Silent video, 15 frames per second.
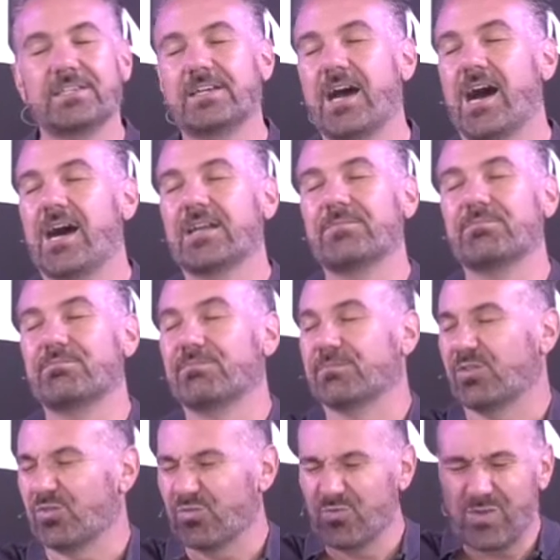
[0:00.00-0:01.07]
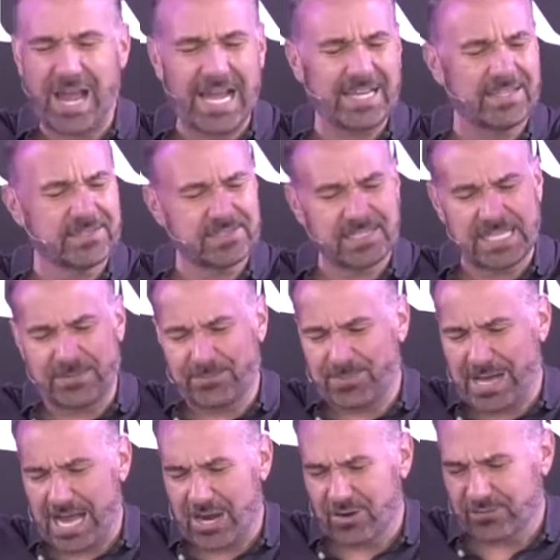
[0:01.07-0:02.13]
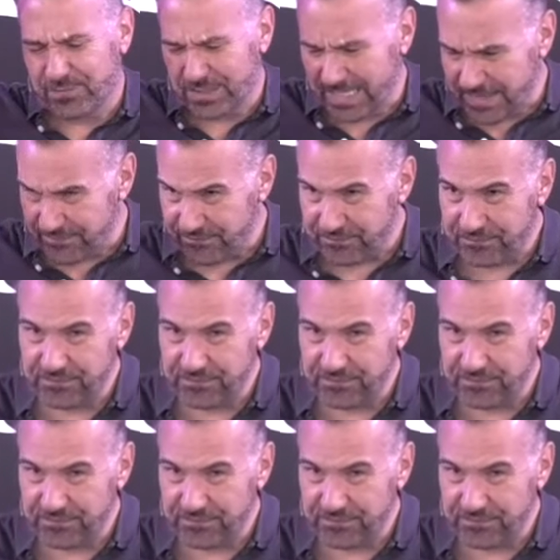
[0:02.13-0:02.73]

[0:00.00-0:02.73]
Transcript: God miraculously and powerfully